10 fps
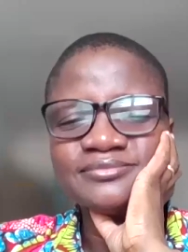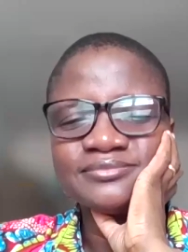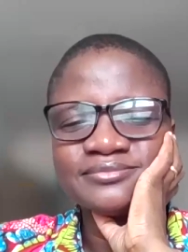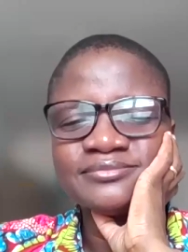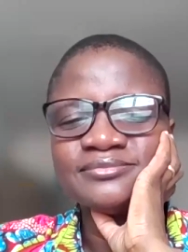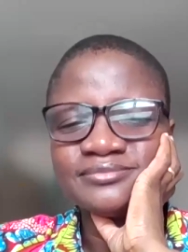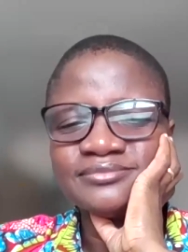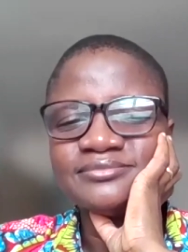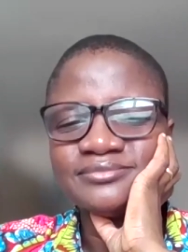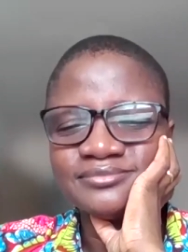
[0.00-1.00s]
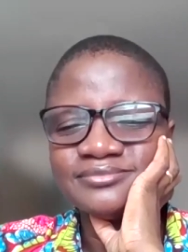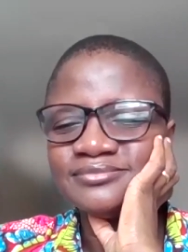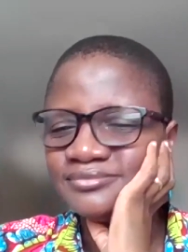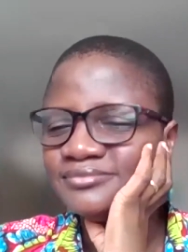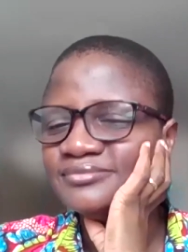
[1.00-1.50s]
grounded in God.
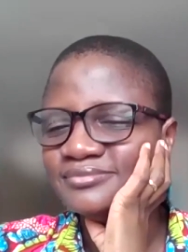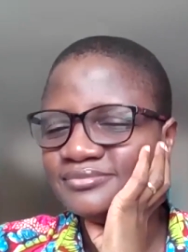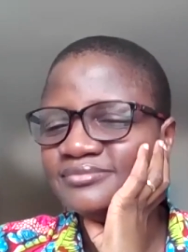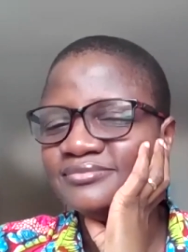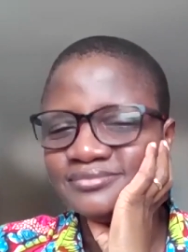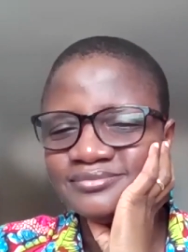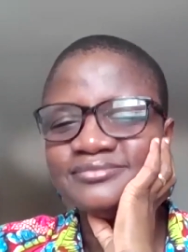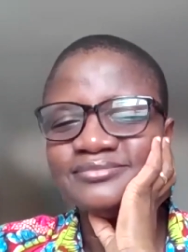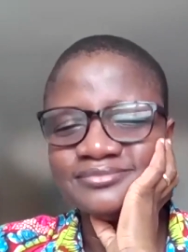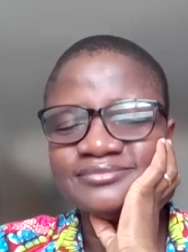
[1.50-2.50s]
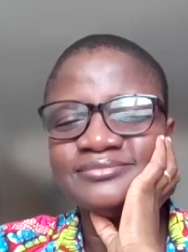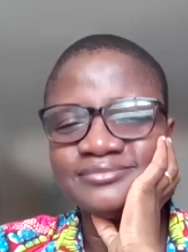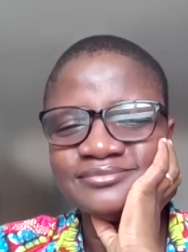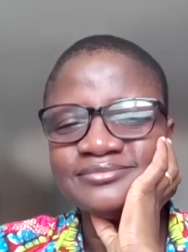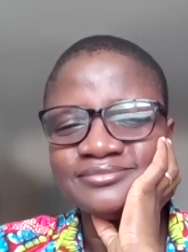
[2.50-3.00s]
Okra, -hmm. You mm-hmm.
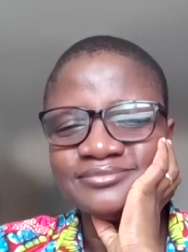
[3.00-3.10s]
see, that